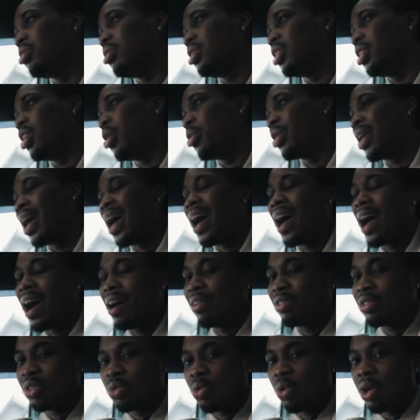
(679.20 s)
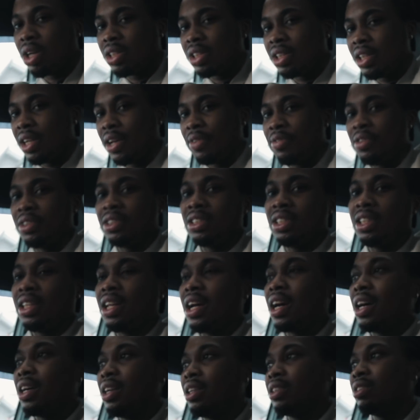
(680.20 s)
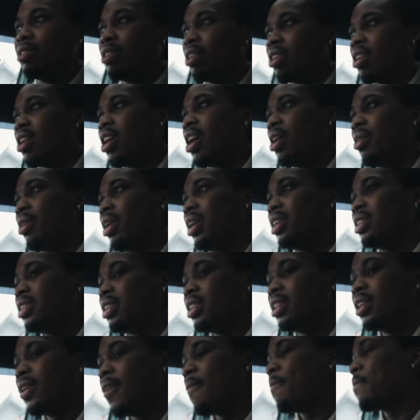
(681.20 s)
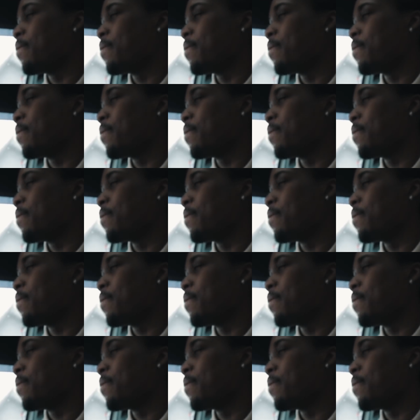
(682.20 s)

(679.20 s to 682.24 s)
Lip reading: you don't have to watch it if you see that it's not car related.